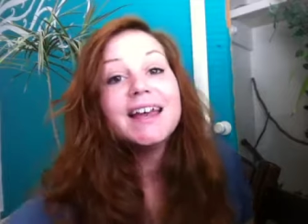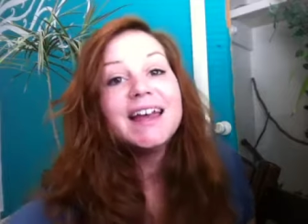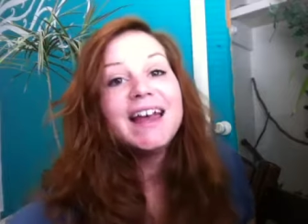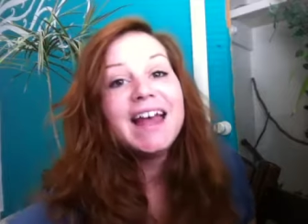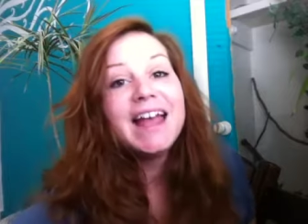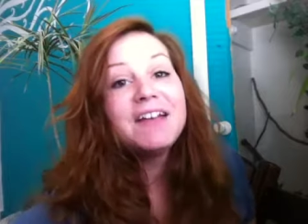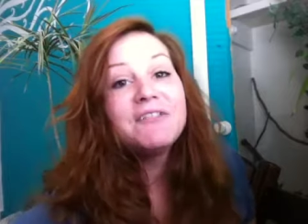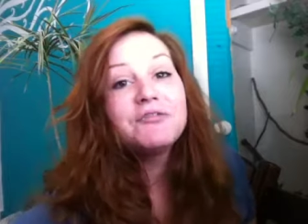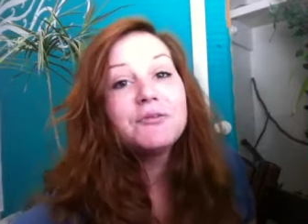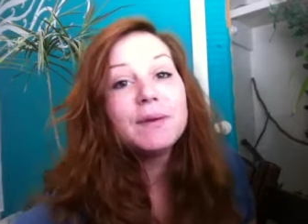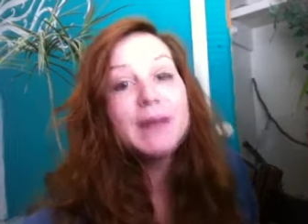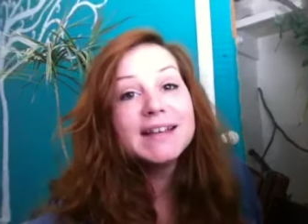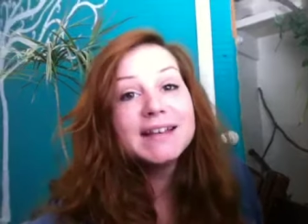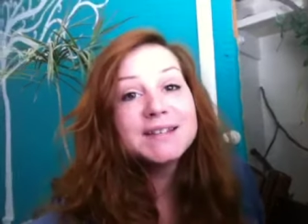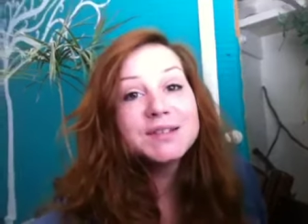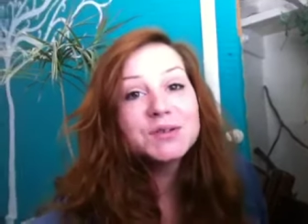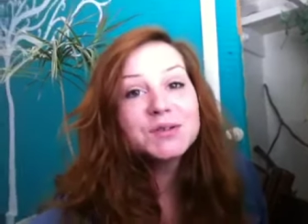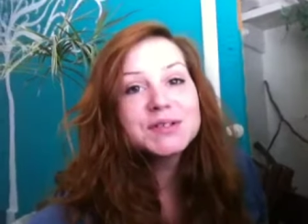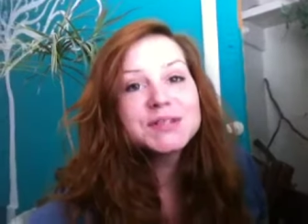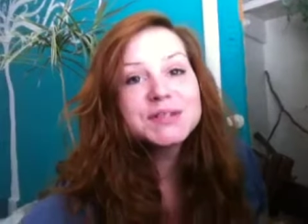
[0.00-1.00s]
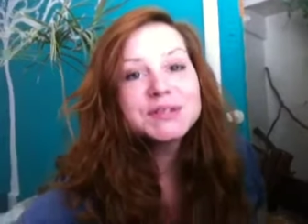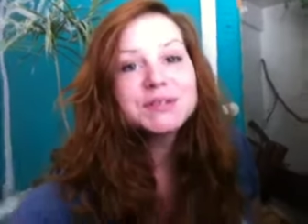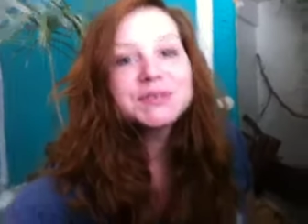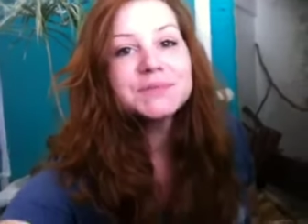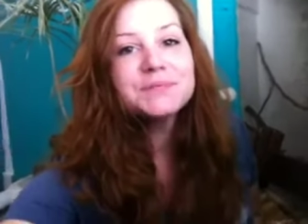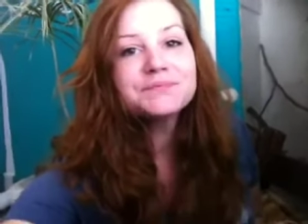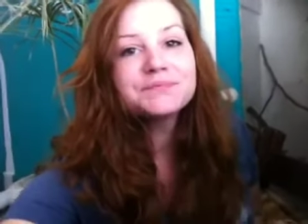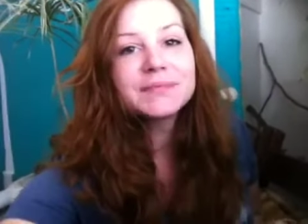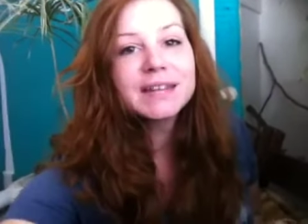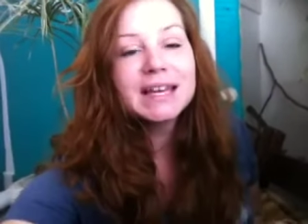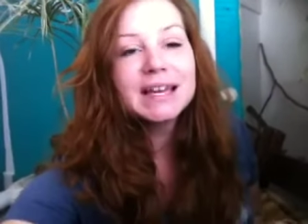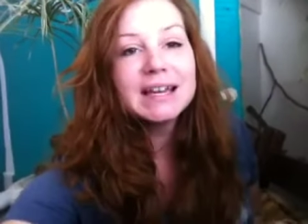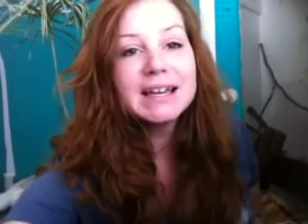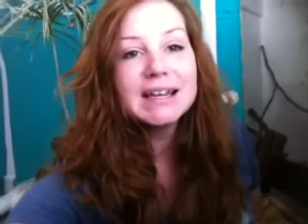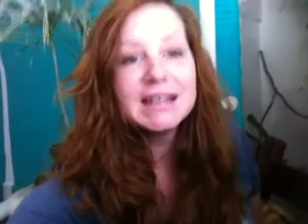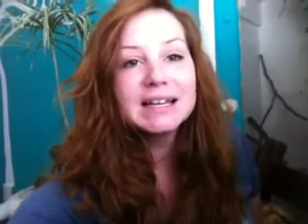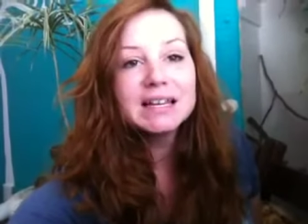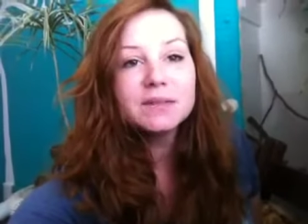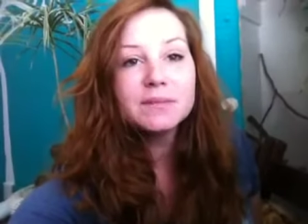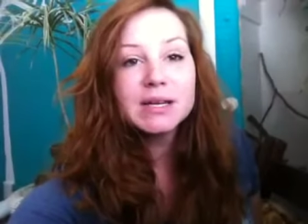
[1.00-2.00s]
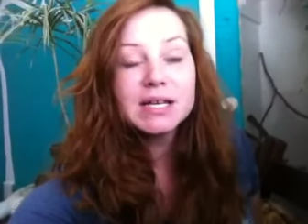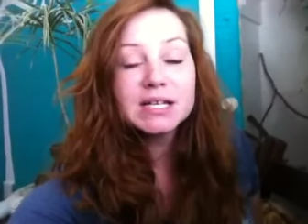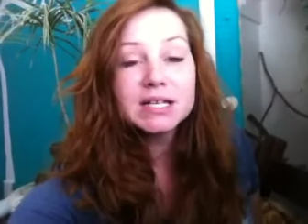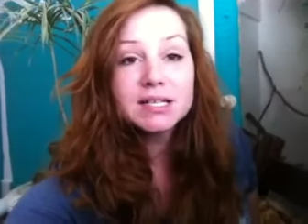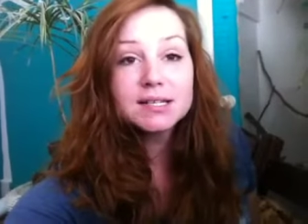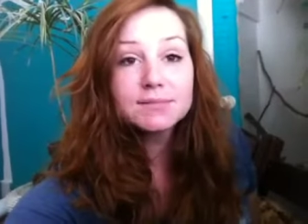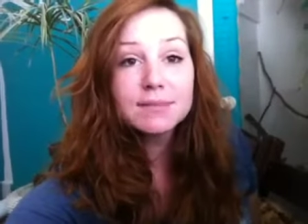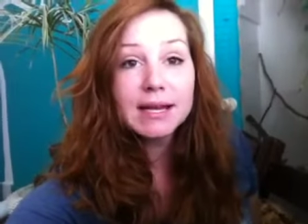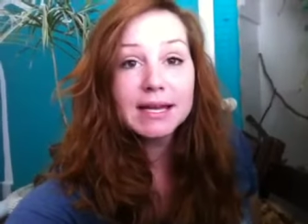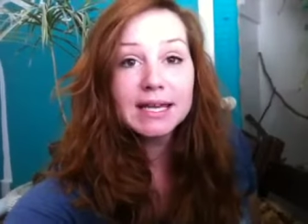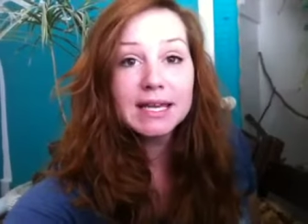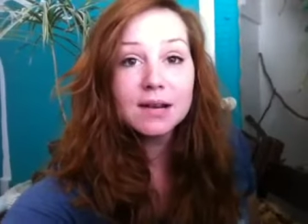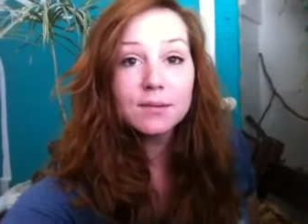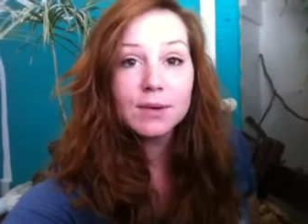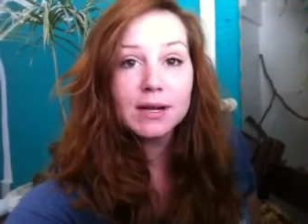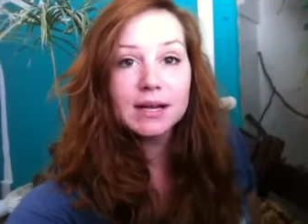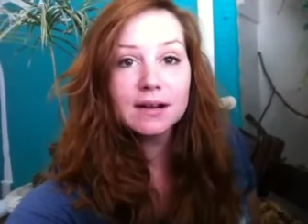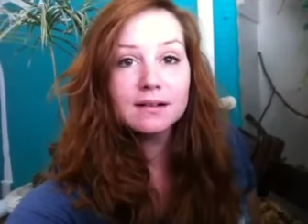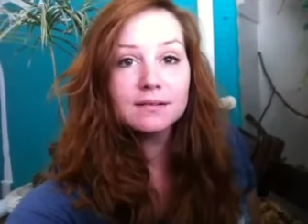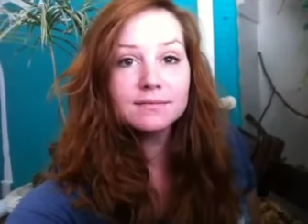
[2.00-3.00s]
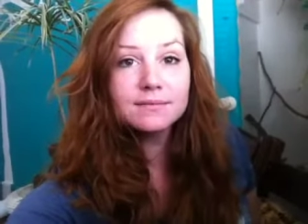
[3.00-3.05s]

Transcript: Hey everybody, it's Crystal, and let me adjust my camera here.